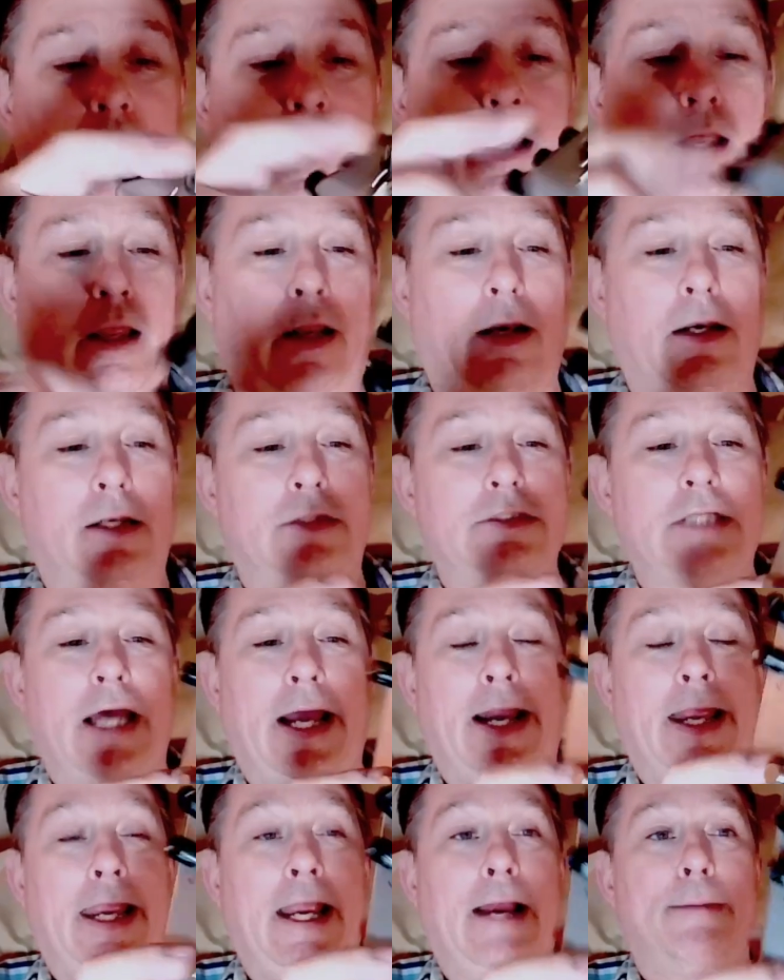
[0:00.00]
and it's
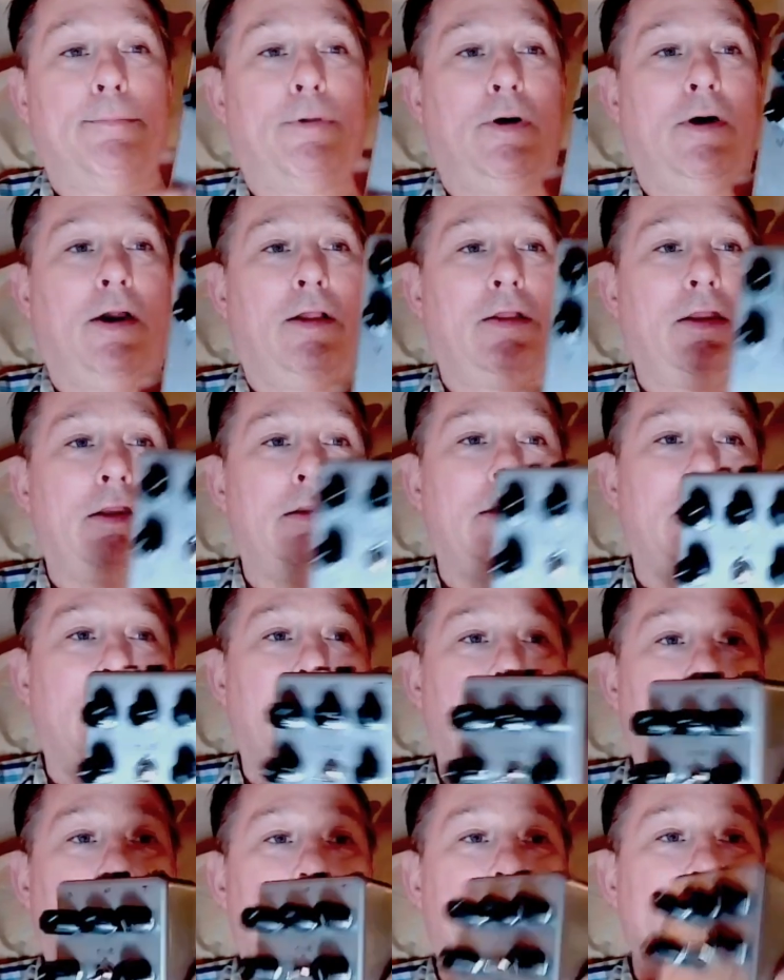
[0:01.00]
got an amber LED.
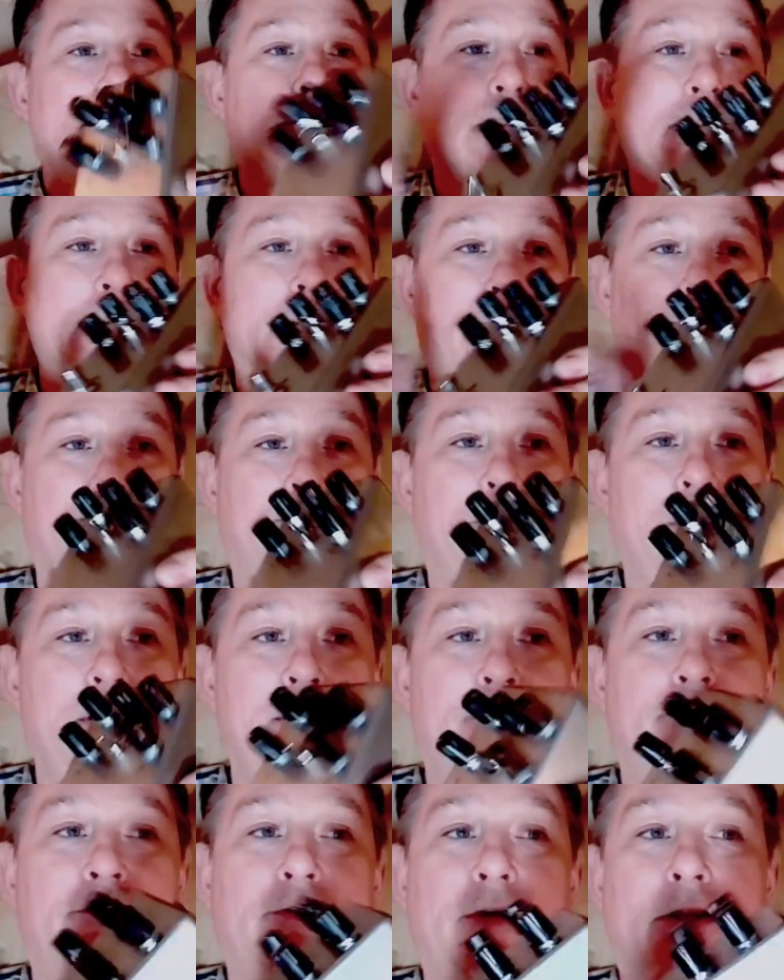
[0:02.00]
This is a
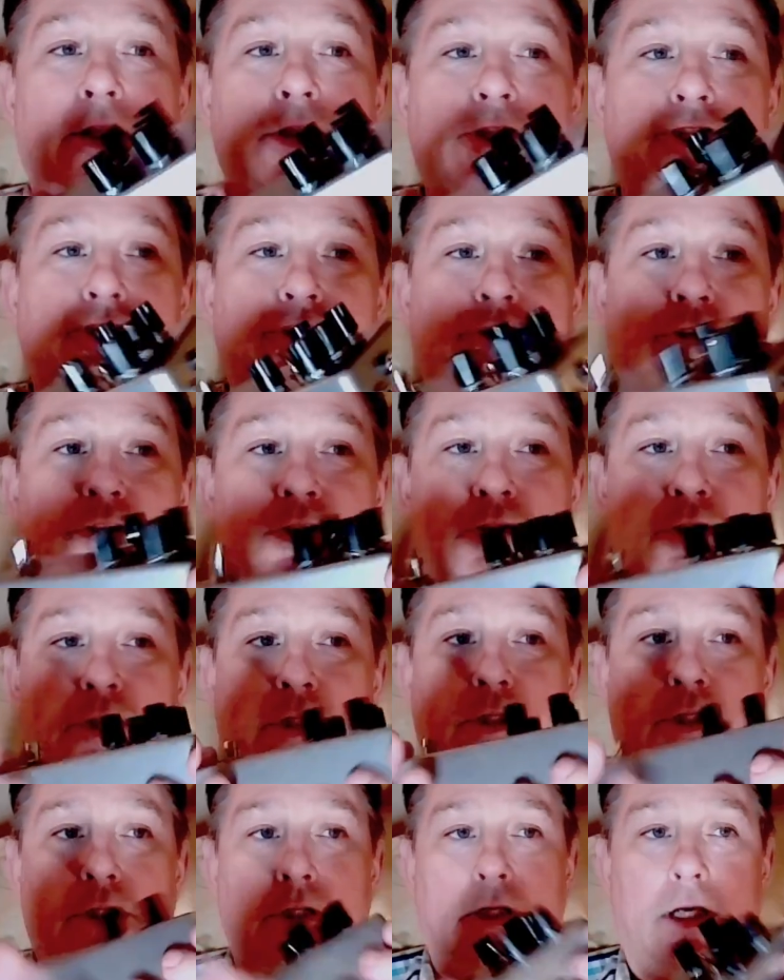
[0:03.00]
pre-finished
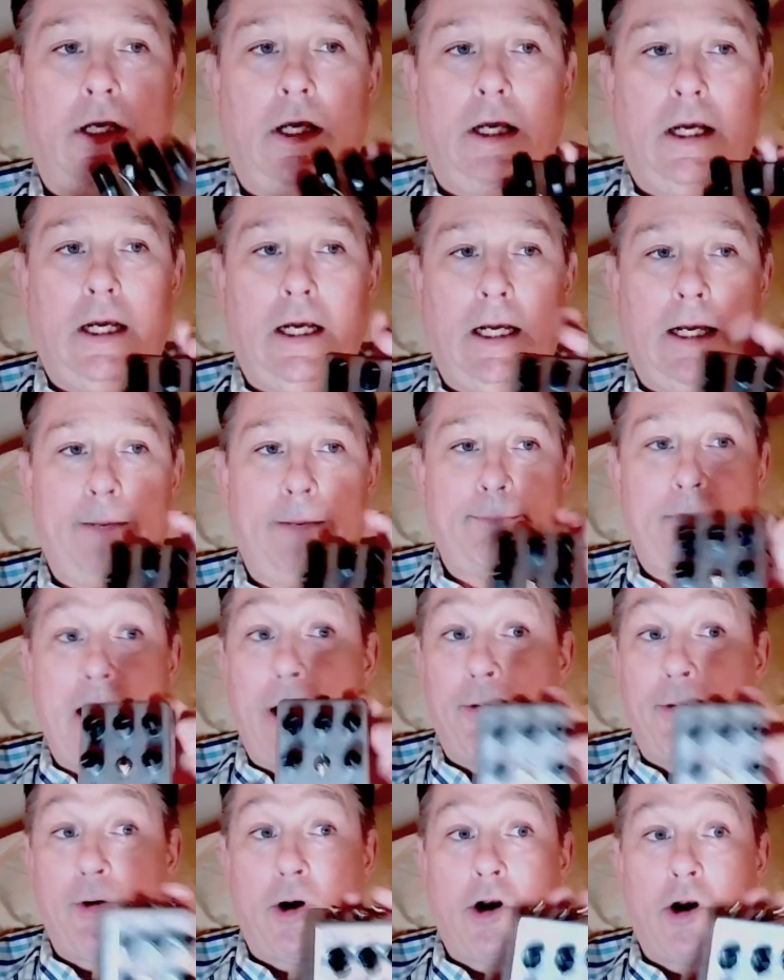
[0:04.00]
uh,
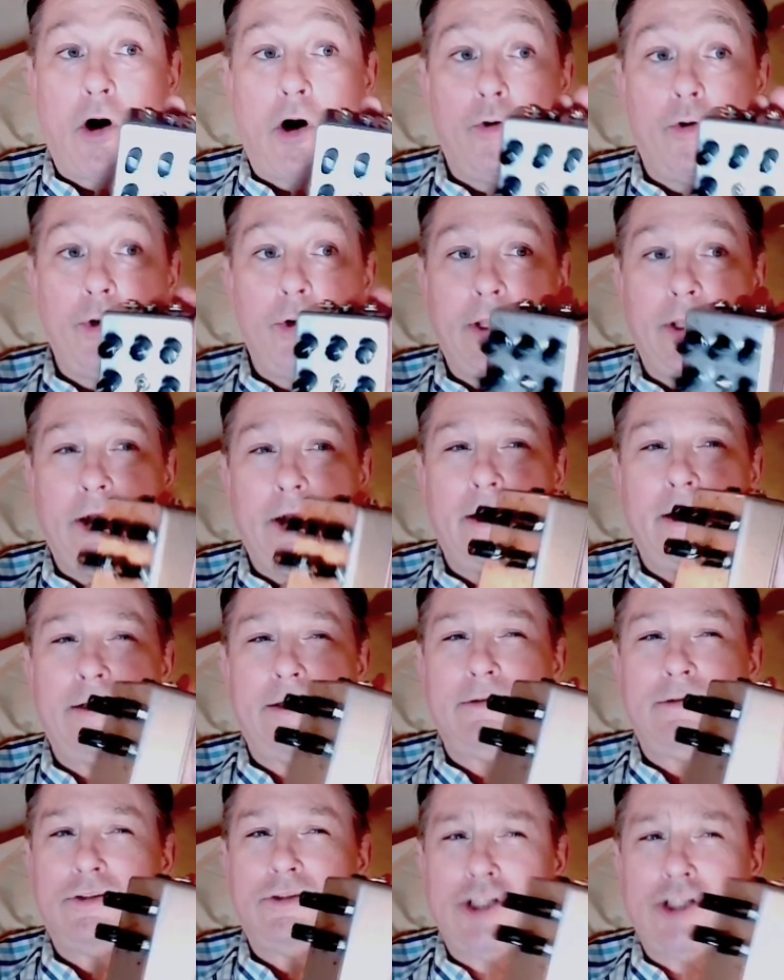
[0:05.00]
powder
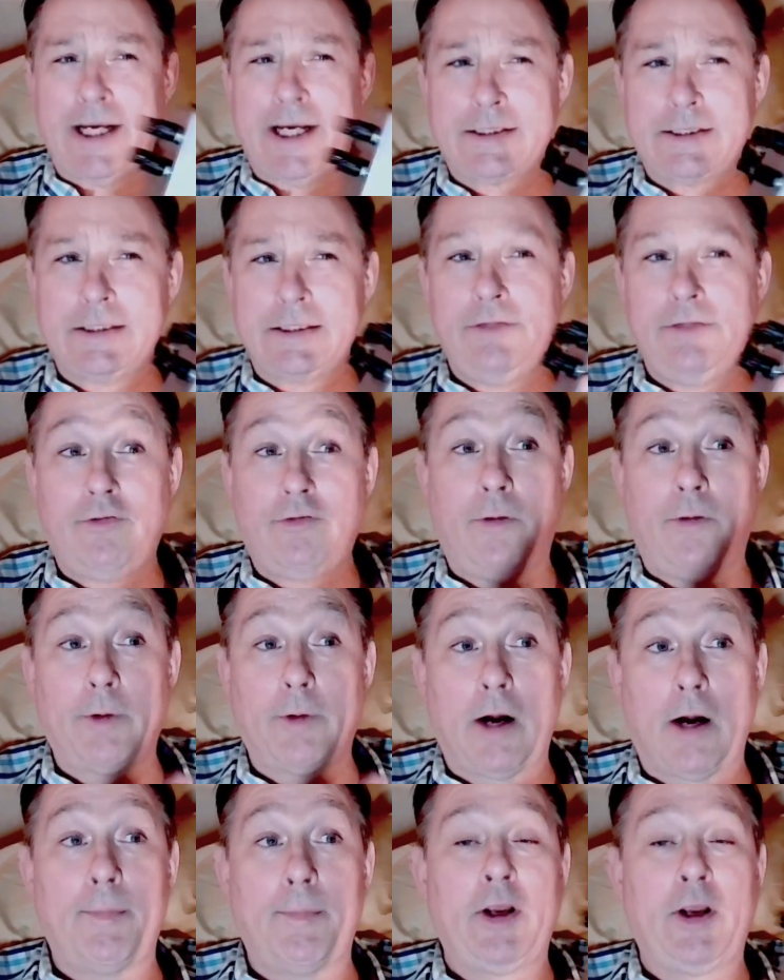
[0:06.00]
coated chassis from
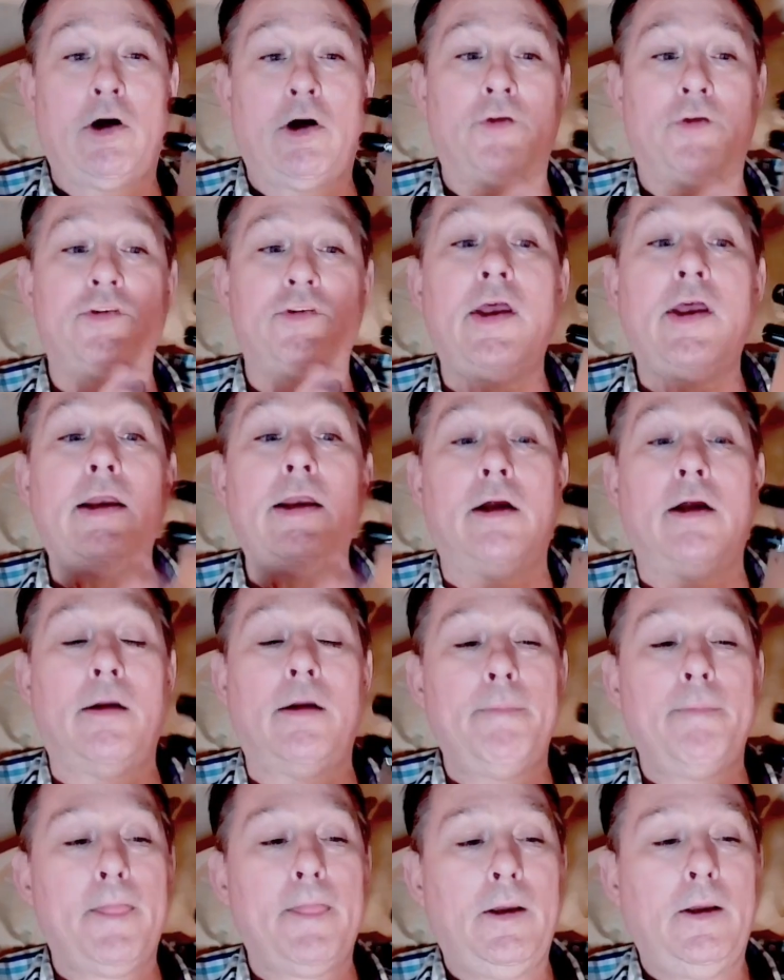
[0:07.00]
a company called Tayda.